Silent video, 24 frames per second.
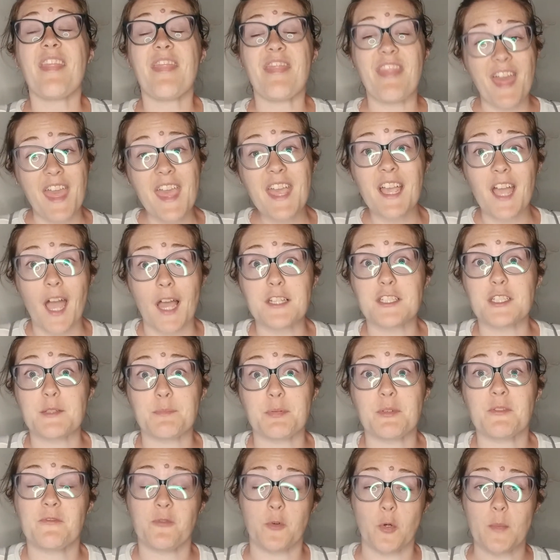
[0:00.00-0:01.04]
they got to
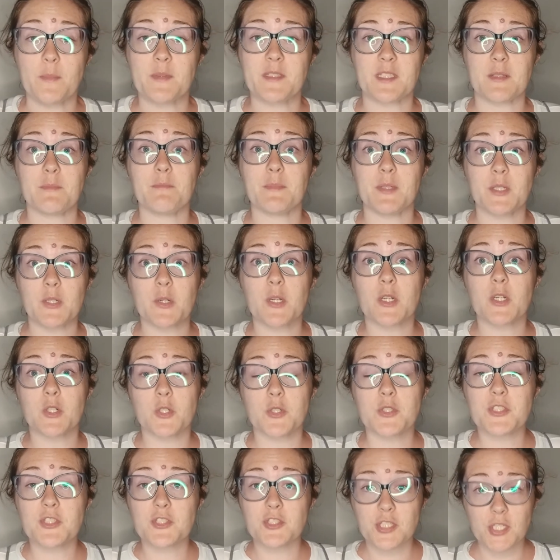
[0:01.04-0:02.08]
perform some
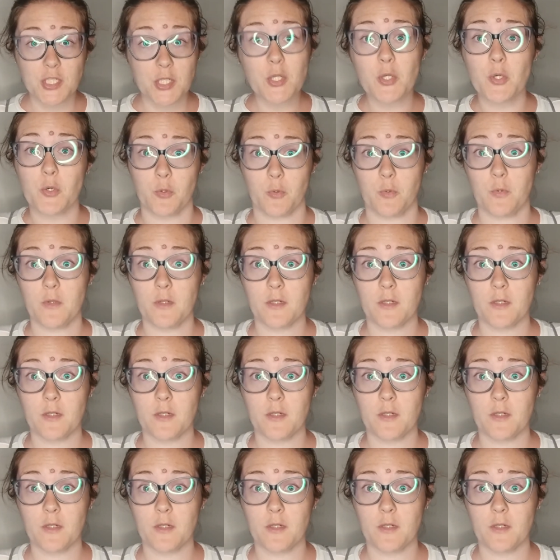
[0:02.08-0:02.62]
miracles too.